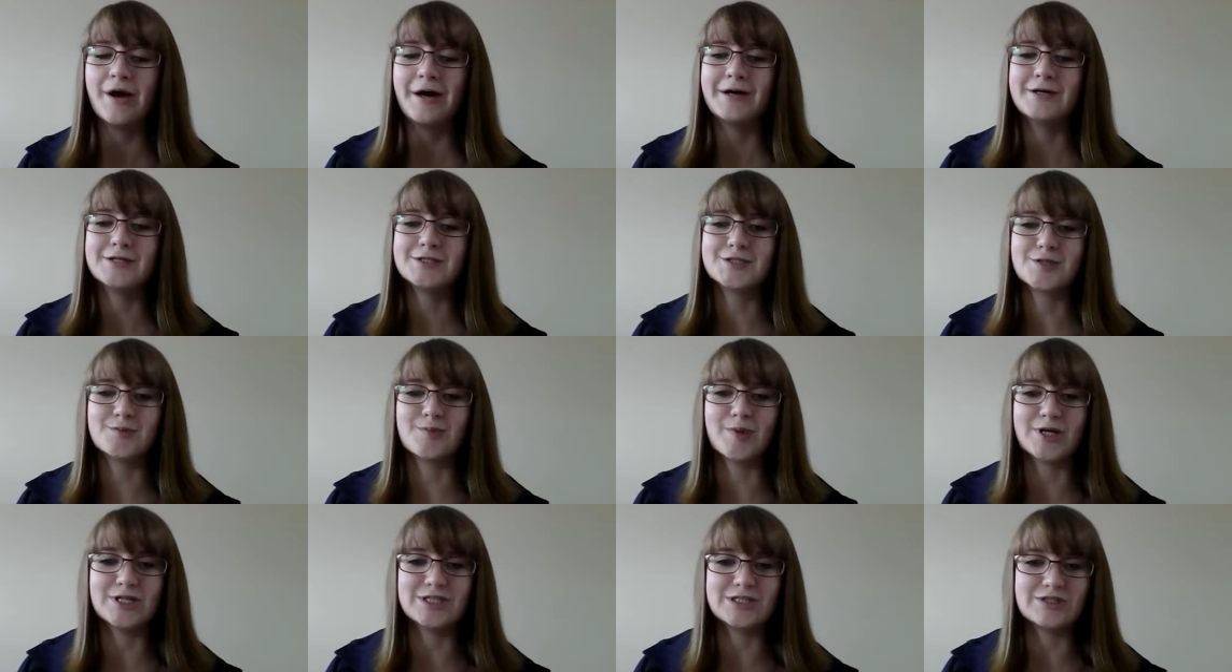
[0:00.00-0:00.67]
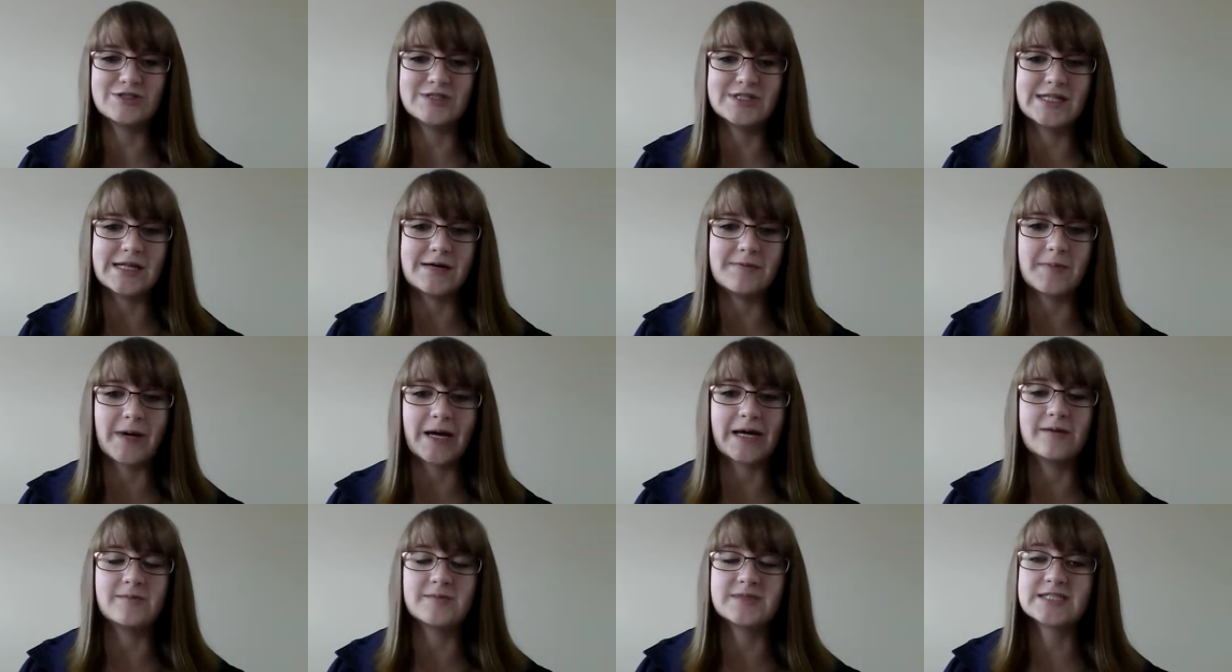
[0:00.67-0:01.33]
So by doing them
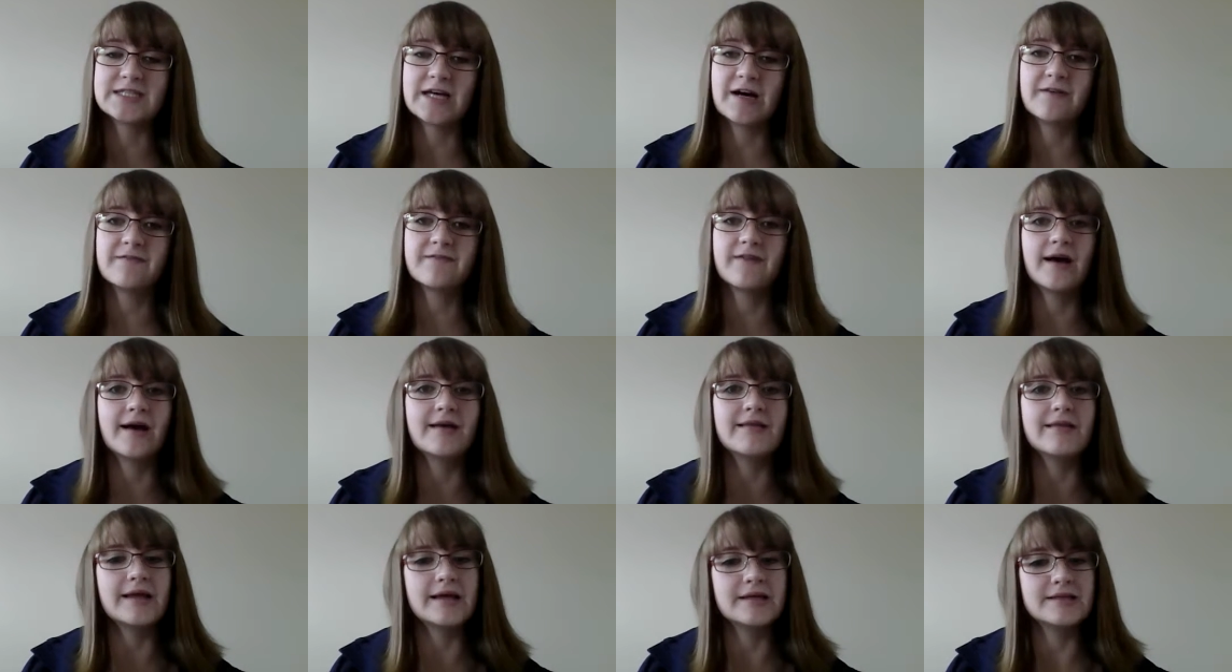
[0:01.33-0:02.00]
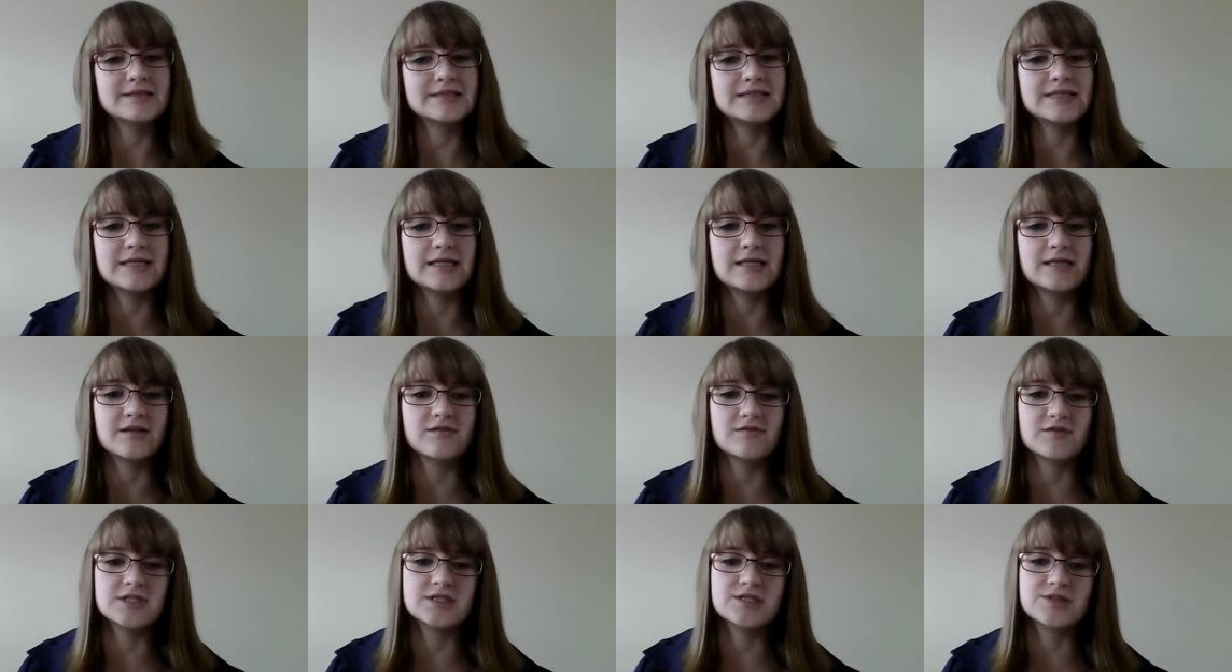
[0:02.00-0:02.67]
by himself and then seeing the
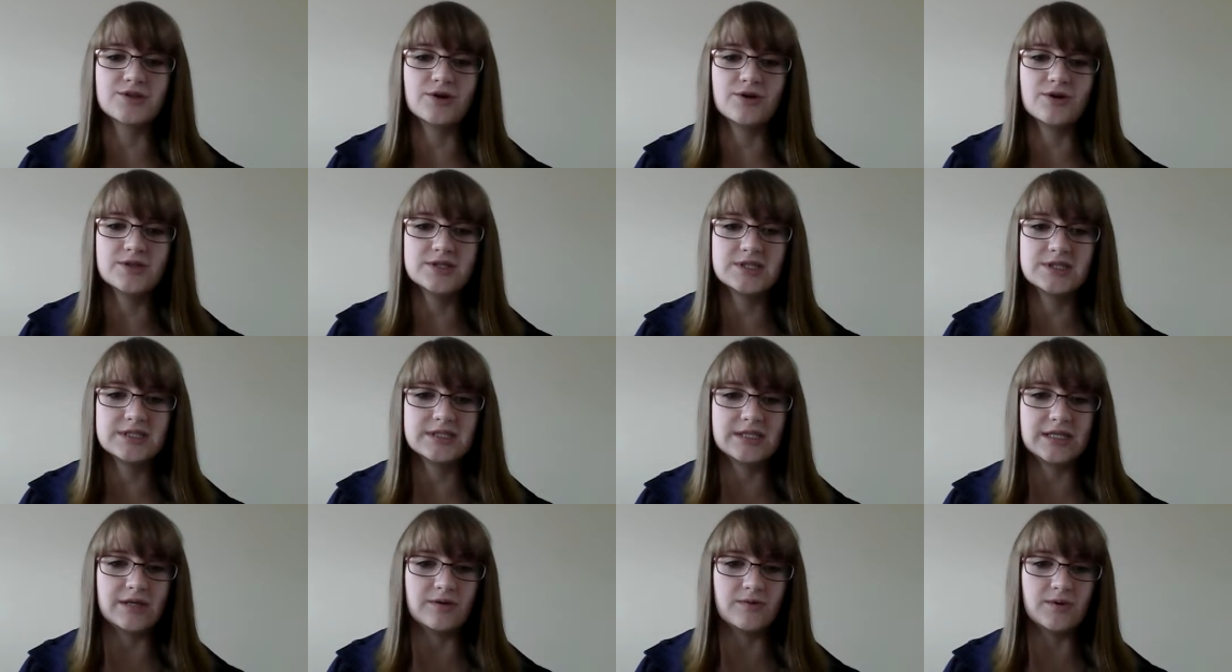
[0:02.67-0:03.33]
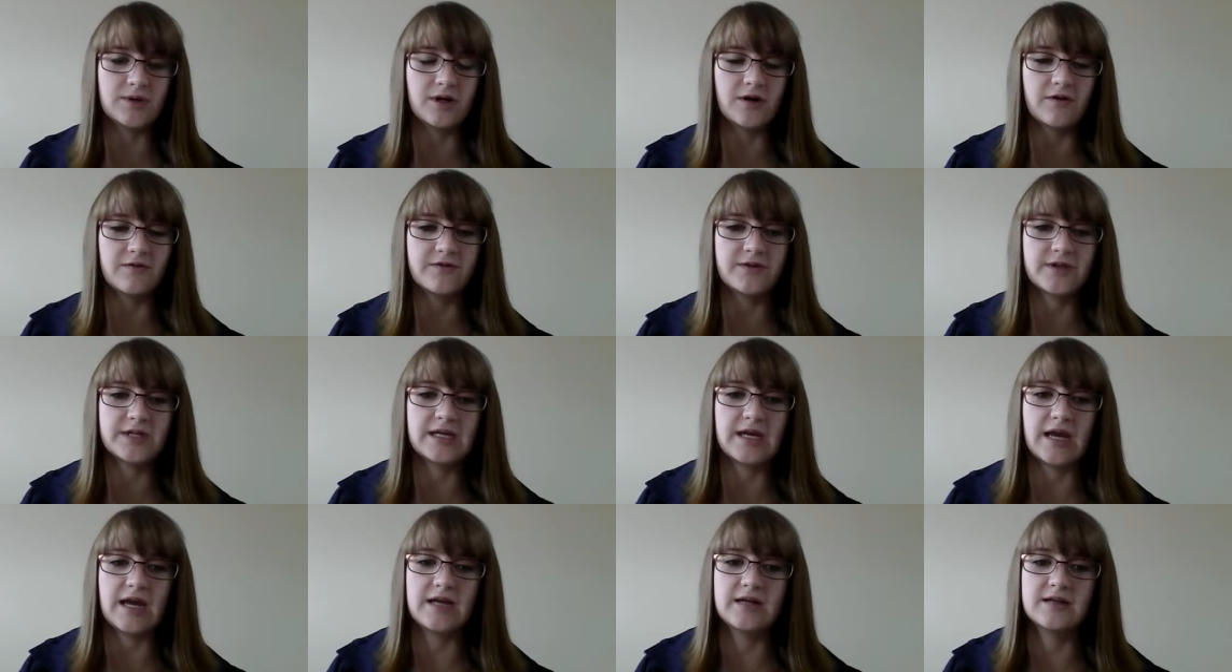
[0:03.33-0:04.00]
results, he will hopefully
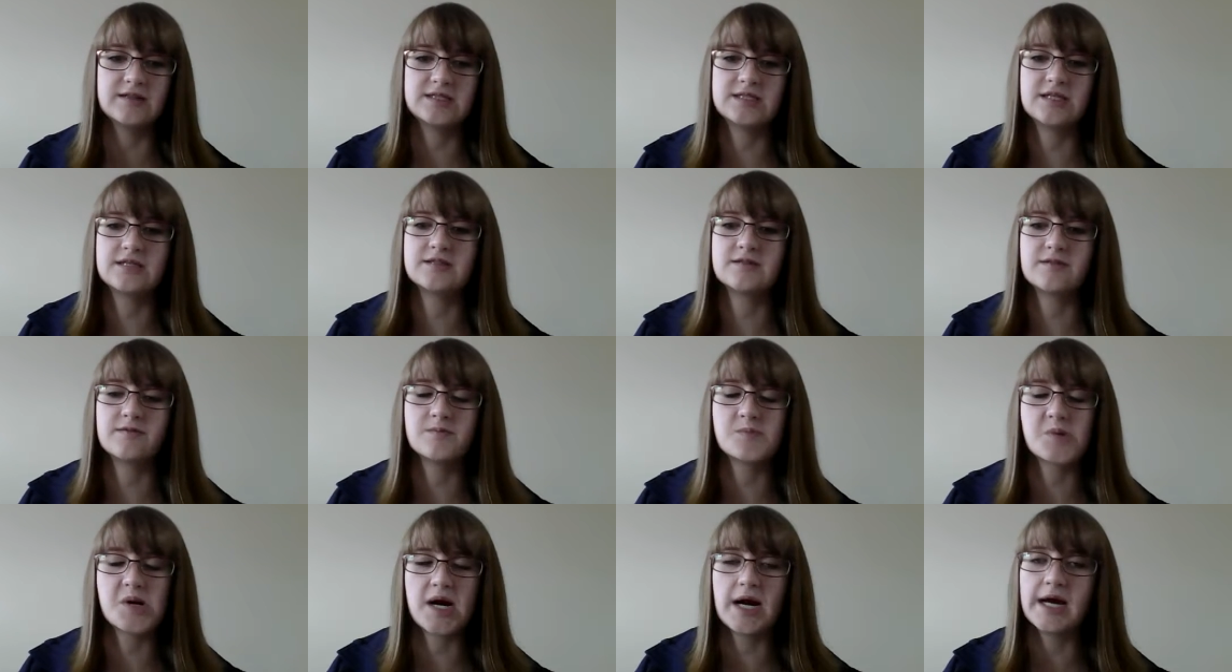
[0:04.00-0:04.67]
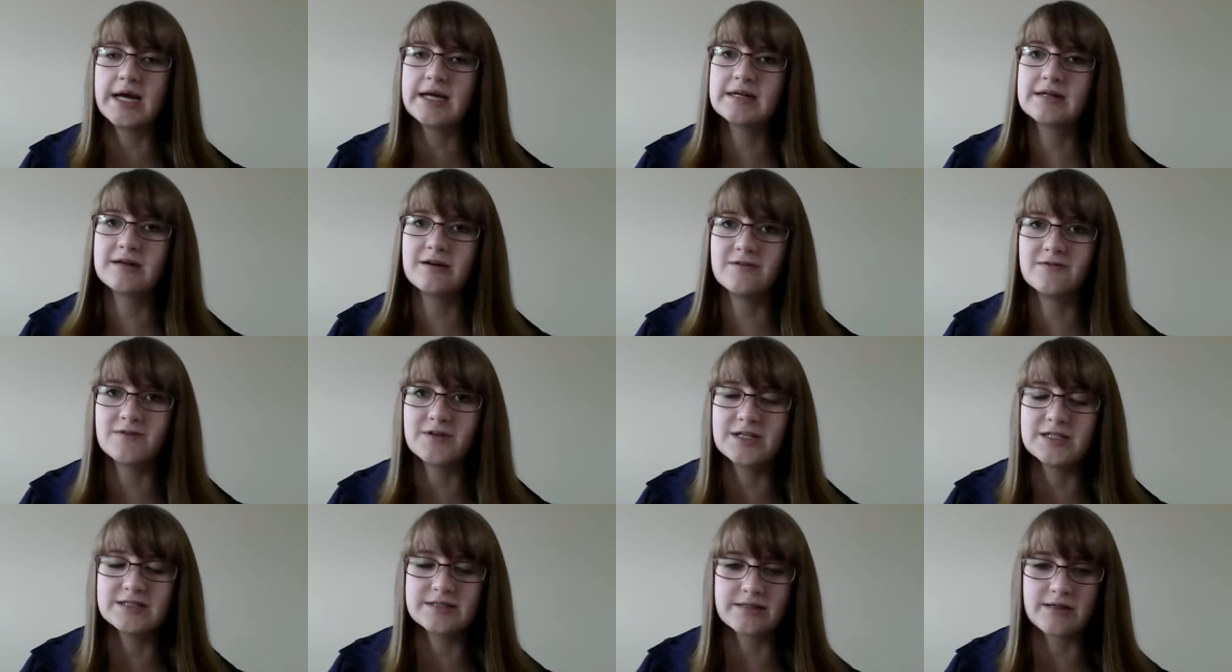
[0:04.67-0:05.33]
gain a sense of pride
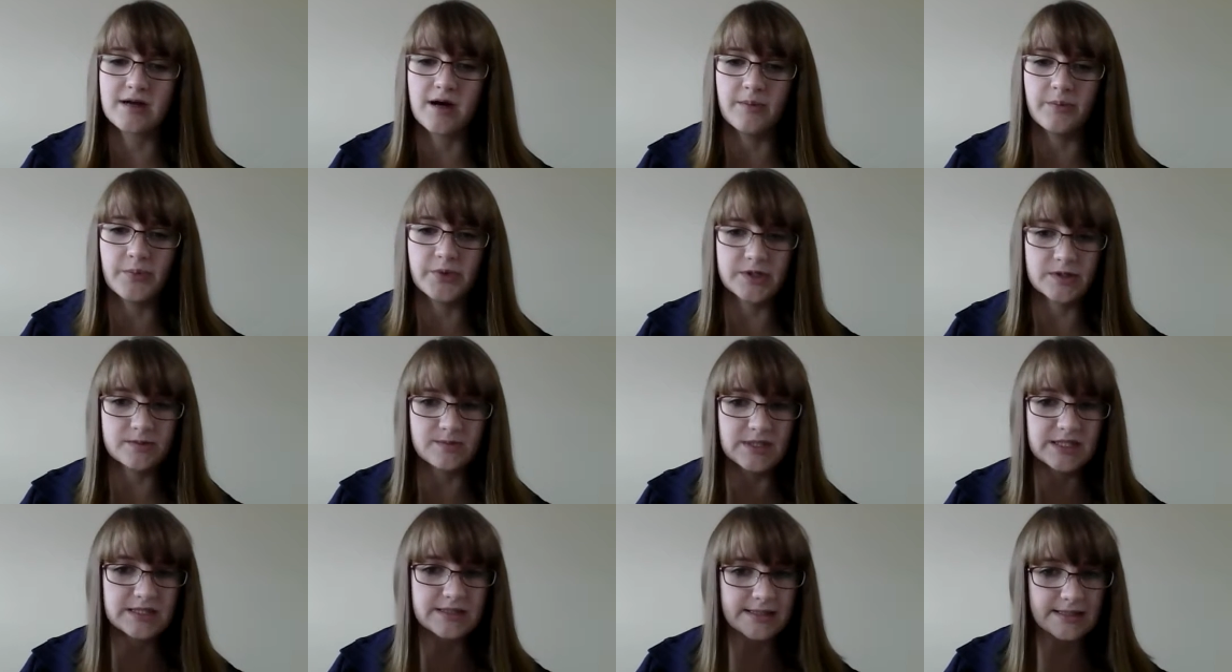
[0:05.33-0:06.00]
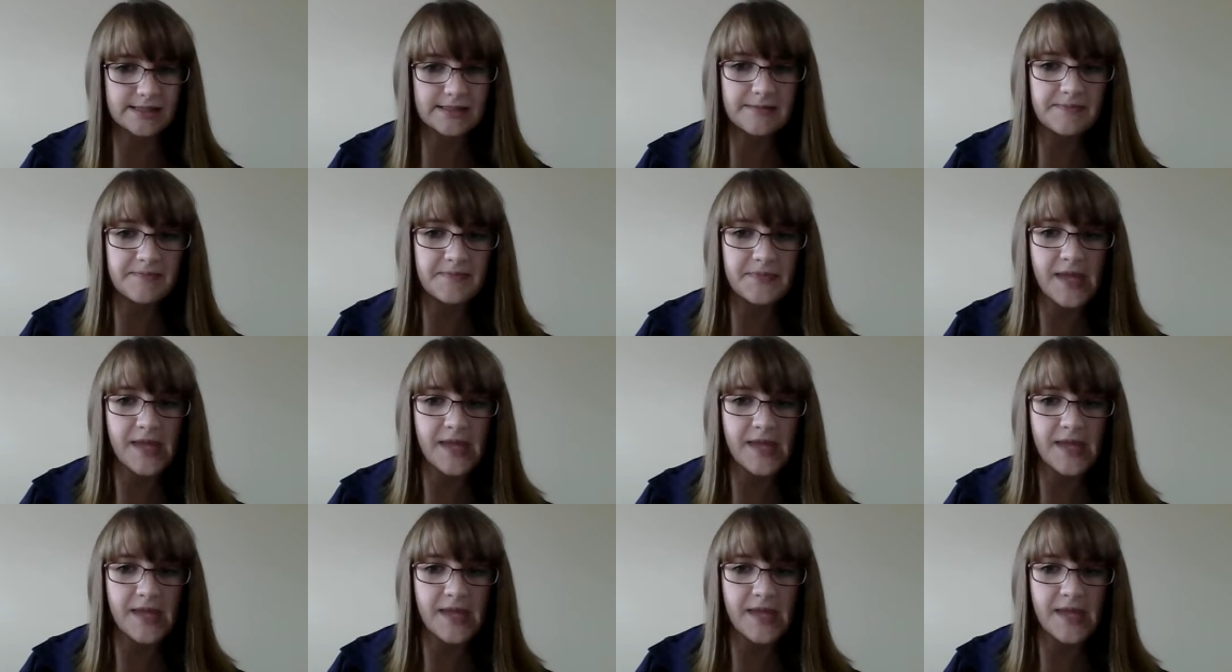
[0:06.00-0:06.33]
over his accomplishments.